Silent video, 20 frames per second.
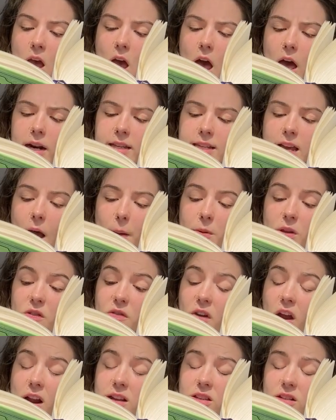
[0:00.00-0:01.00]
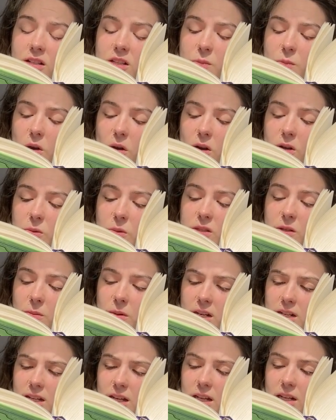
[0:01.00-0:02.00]
and its happy effect on his spirits was
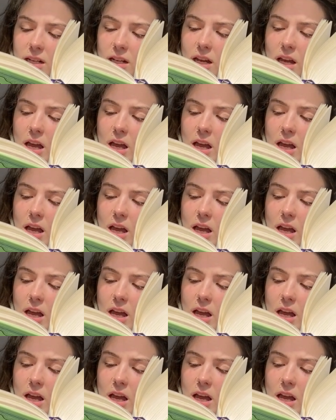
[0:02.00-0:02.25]
immediate.